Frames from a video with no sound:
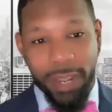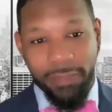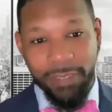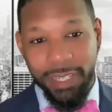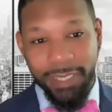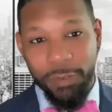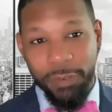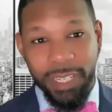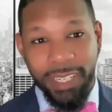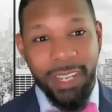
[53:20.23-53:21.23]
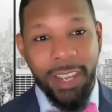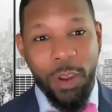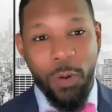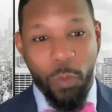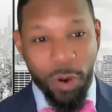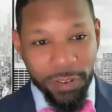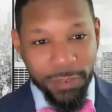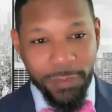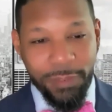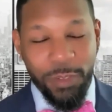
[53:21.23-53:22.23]
have to continually work
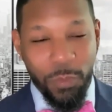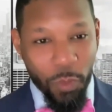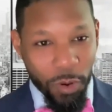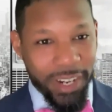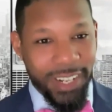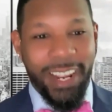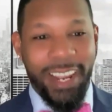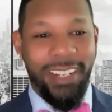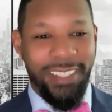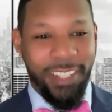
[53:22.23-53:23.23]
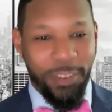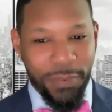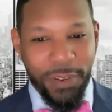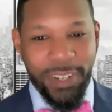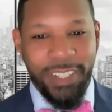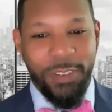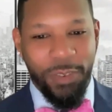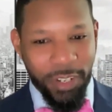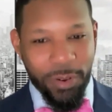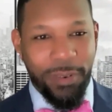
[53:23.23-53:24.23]
toward and continue to focus
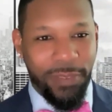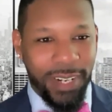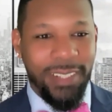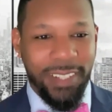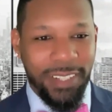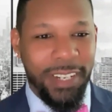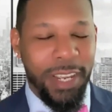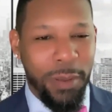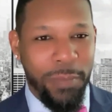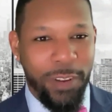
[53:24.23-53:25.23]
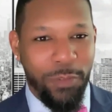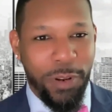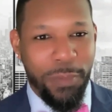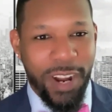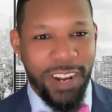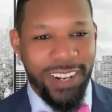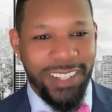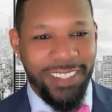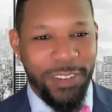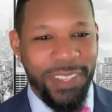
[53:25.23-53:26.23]
on in order for us to make real
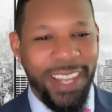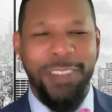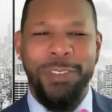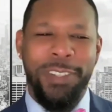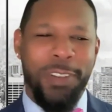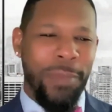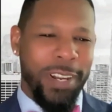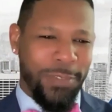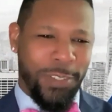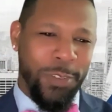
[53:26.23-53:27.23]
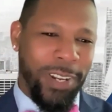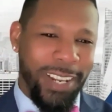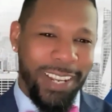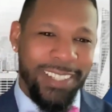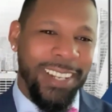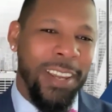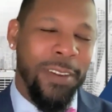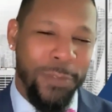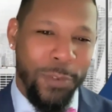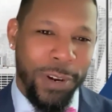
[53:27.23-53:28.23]
progress. So thank you so much for joining us
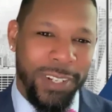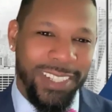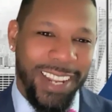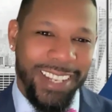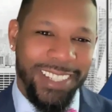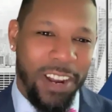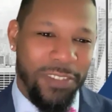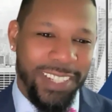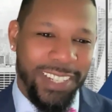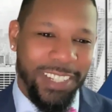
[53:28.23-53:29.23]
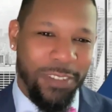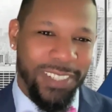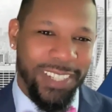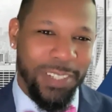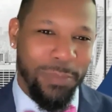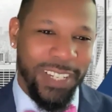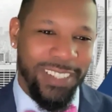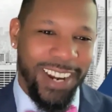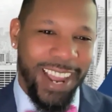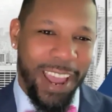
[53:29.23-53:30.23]
for today's conversation. It was such a
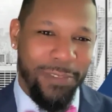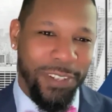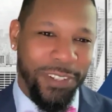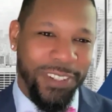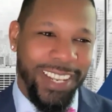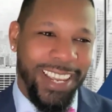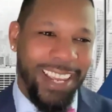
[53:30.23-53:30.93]
pleasure to have you.